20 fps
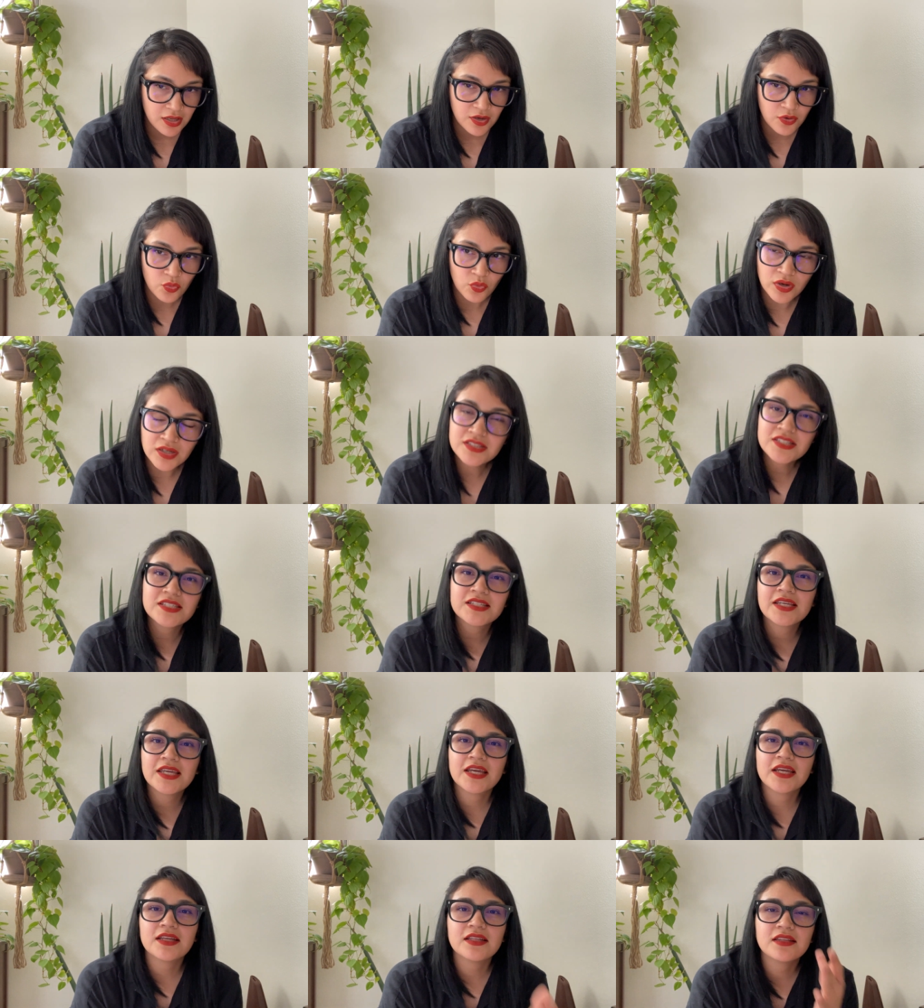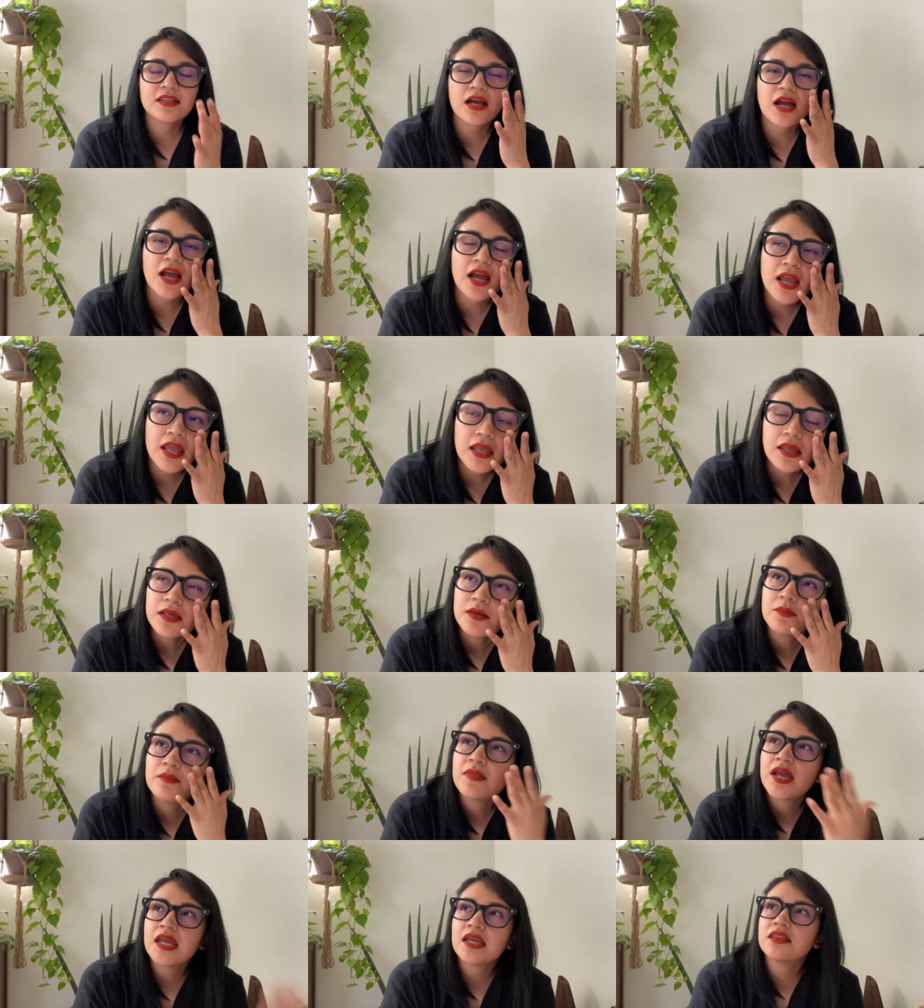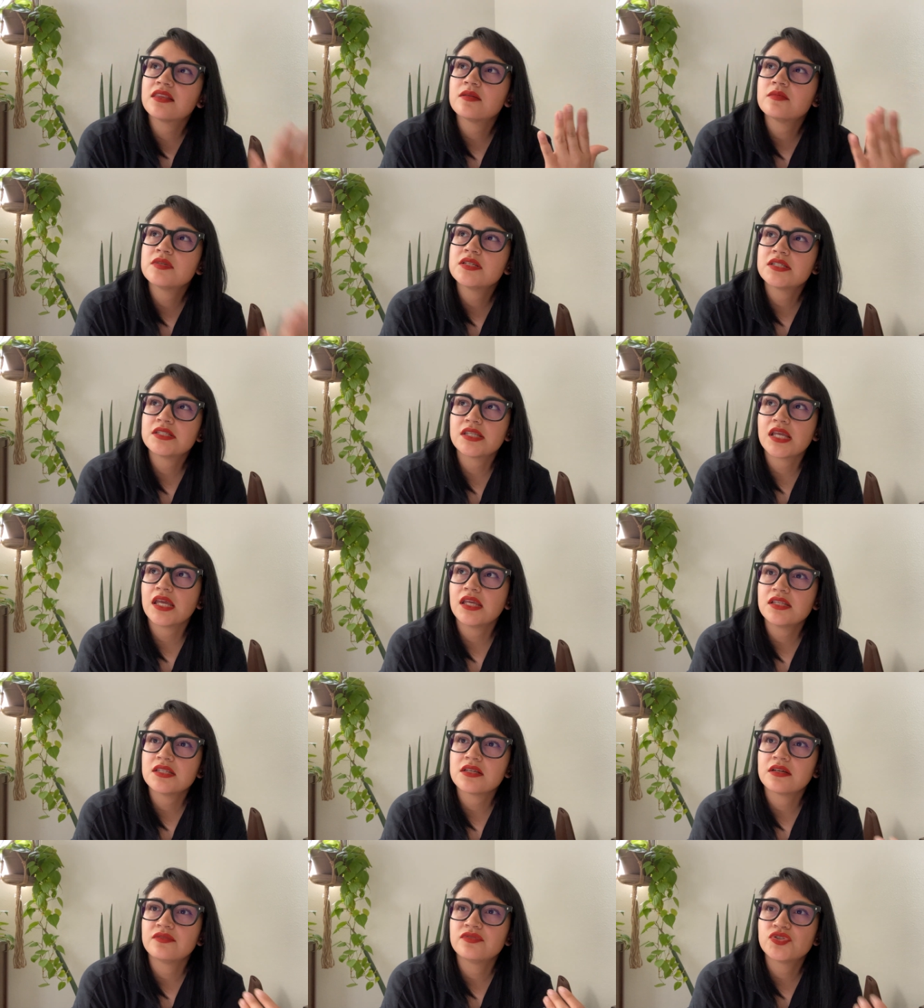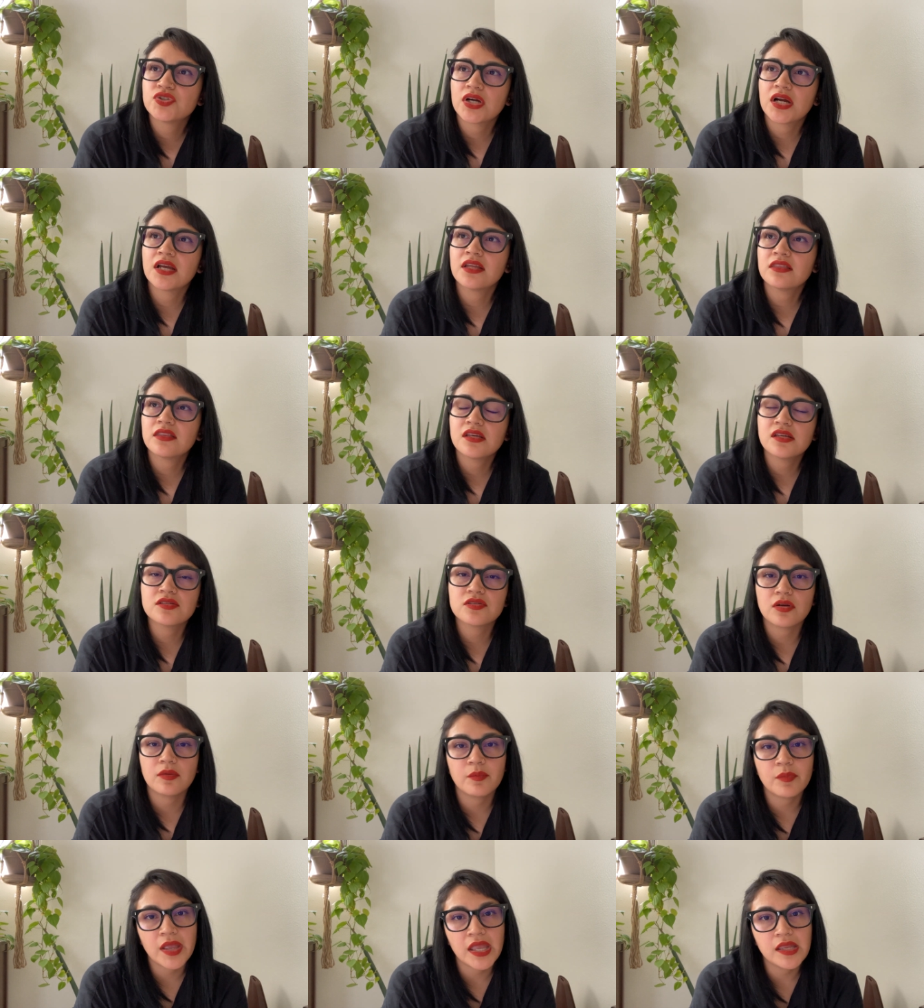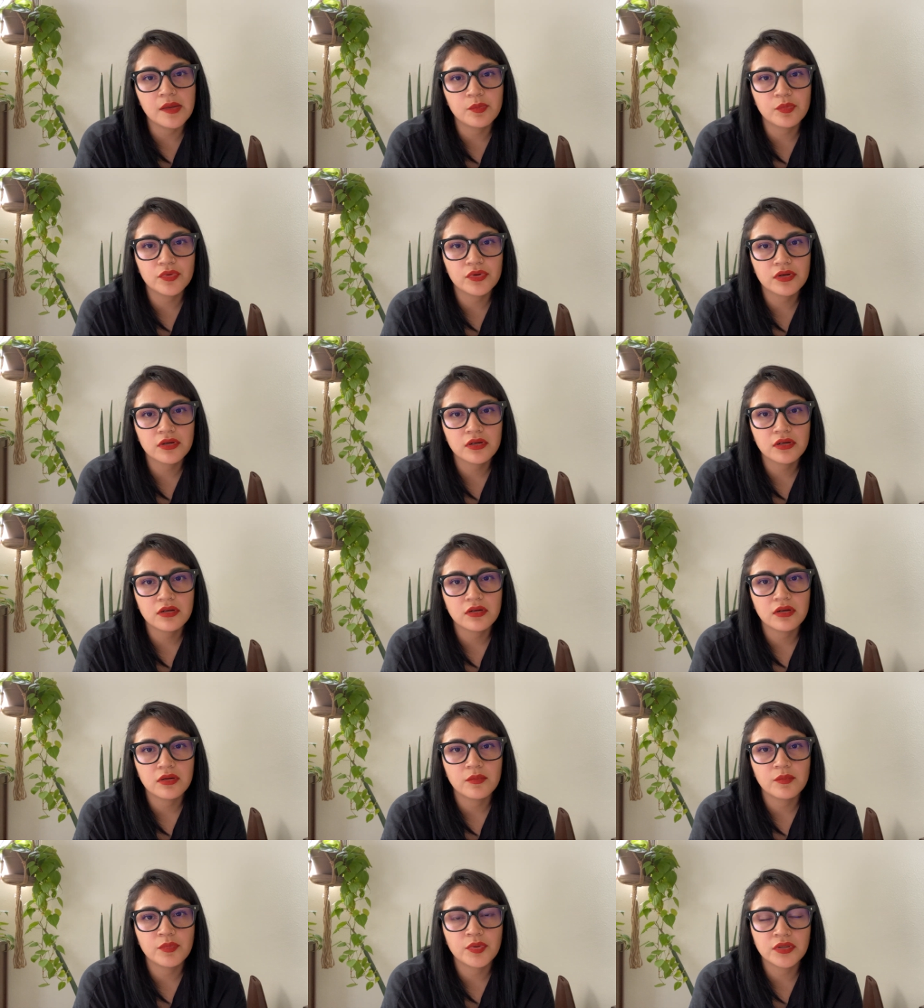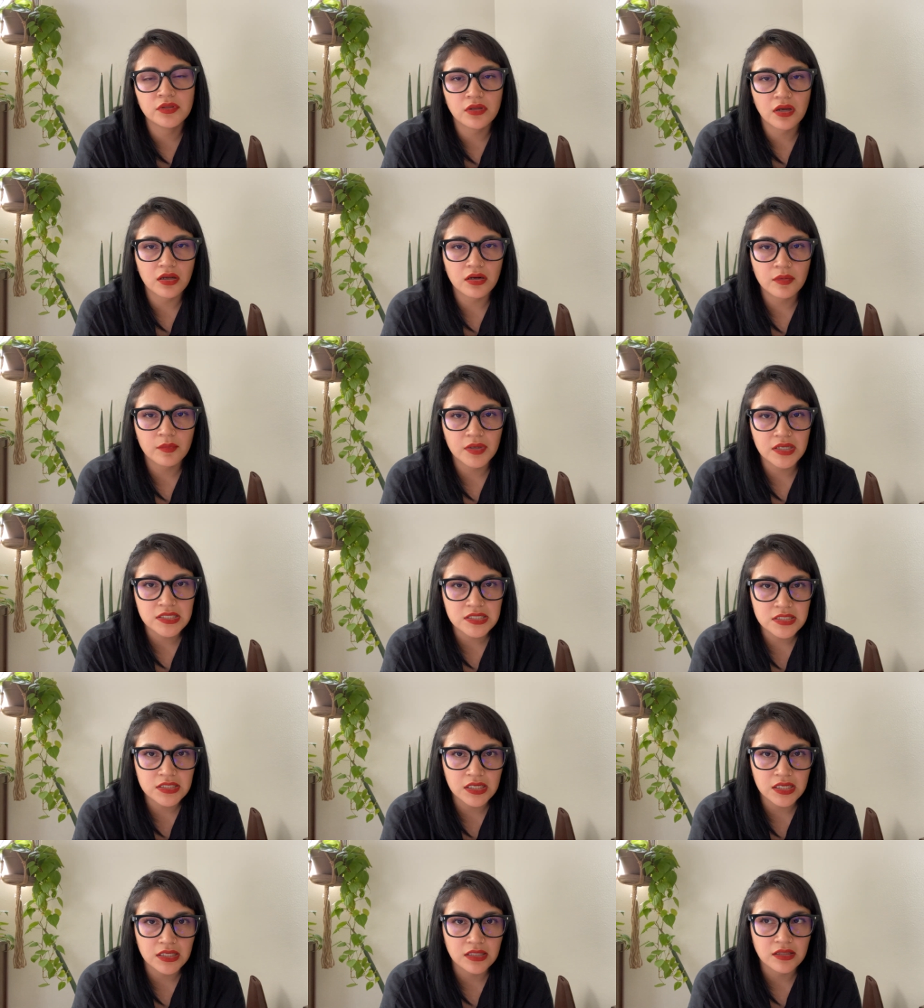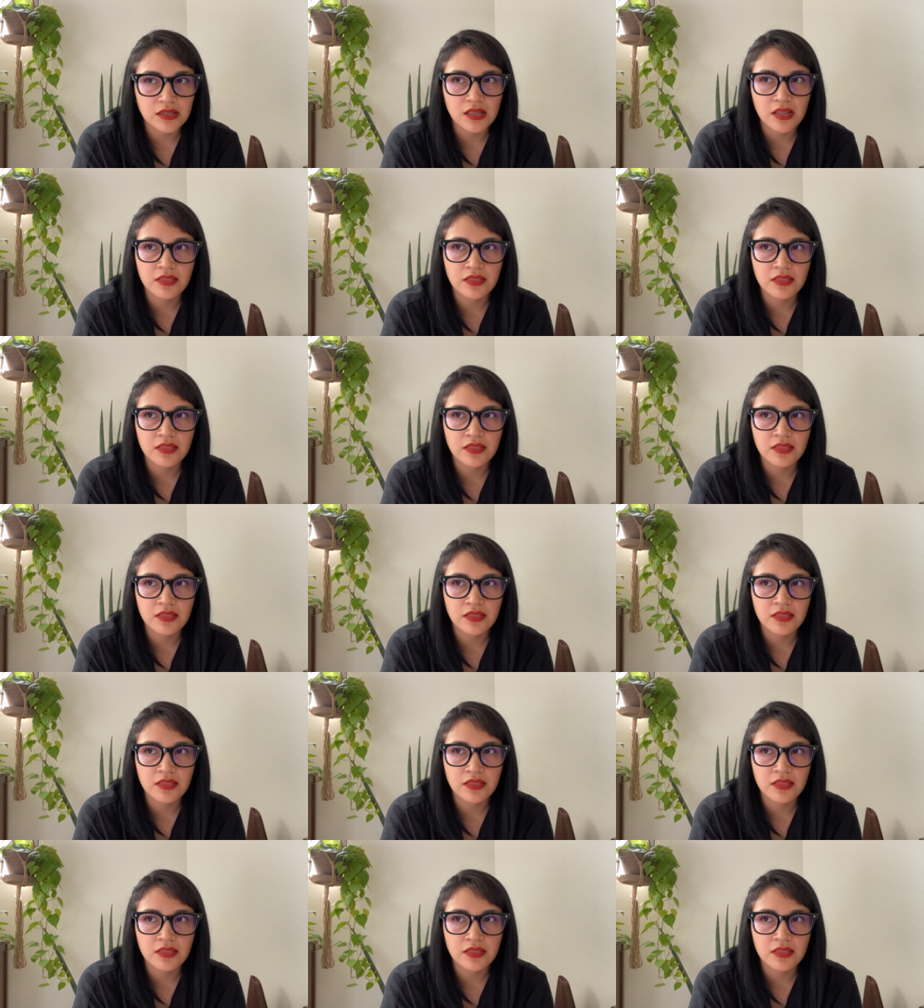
once again, I make the mistakes of trying things on paper, but not on my skin.